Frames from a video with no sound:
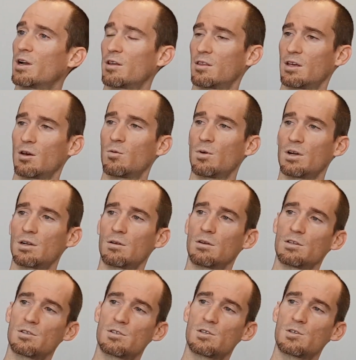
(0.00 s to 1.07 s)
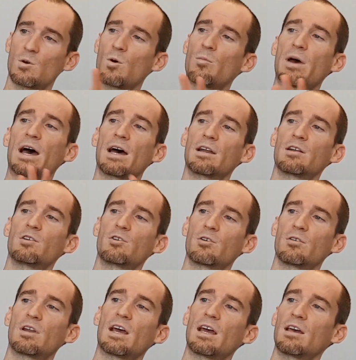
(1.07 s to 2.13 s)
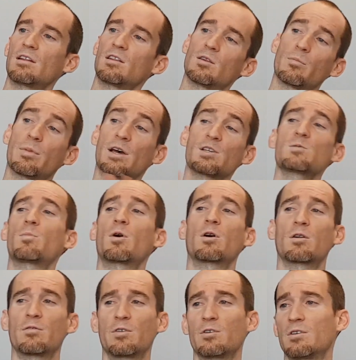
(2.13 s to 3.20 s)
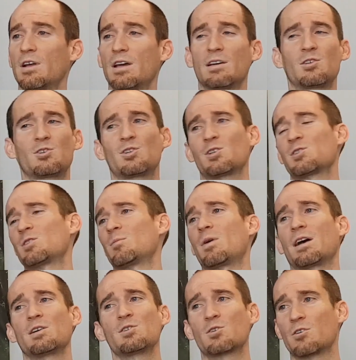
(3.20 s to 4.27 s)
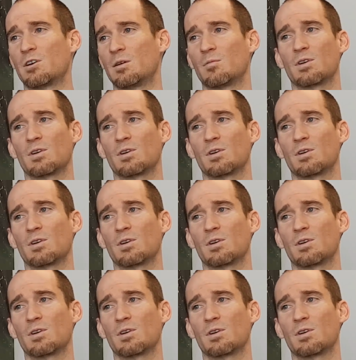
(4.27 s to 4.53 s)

I think, what is so bad in your day that the best part of your day is just some ice cream?